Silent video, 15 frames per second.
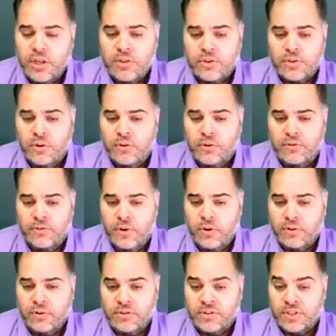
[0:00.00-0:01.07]
So
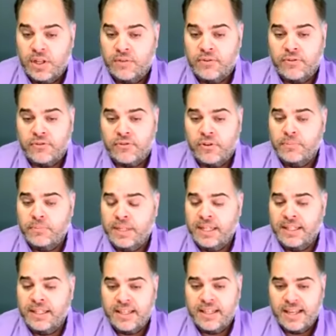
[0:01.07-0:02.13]
folks who suffer from
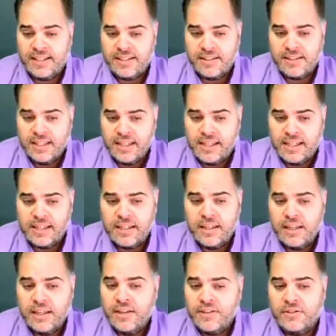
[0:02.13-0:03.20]
PTSD,
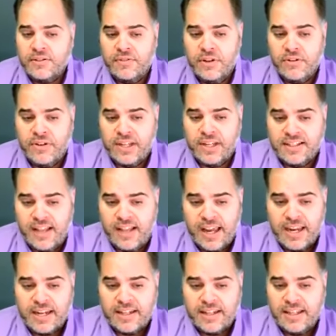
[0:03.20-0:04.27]
severe
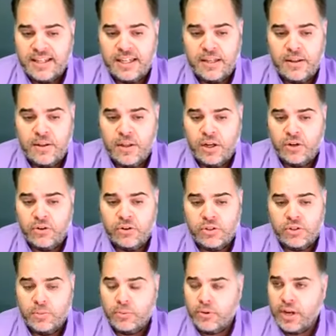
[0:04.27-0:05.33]
anxiety, or
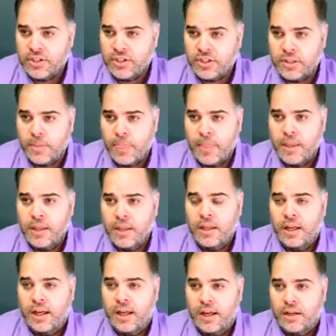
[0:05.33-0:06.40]
depression,
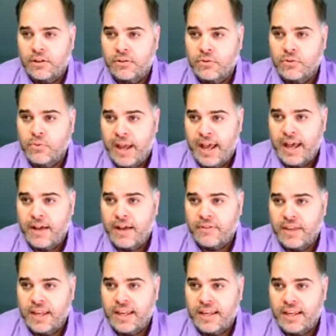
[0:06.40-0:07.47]
who have
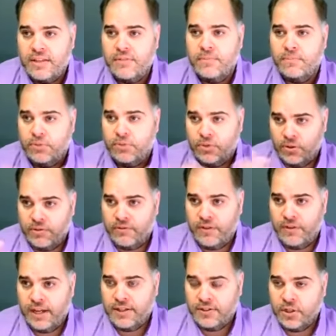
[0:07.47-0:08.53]
a
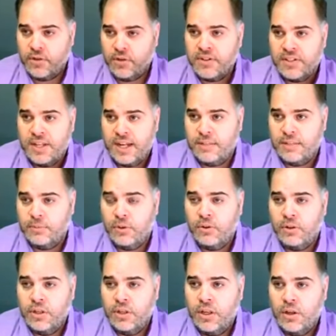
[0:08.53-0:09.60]
certified service
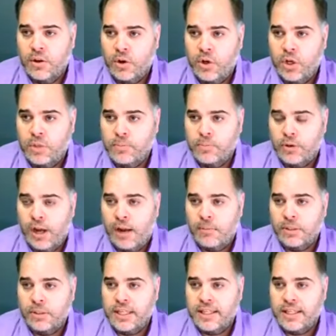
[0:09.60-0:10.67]
animal could
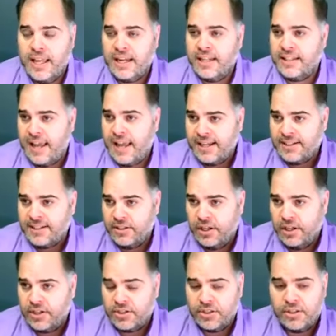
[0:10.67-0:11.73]
probably take a tax
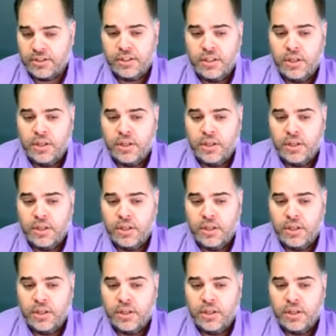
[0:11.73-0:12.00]
deduction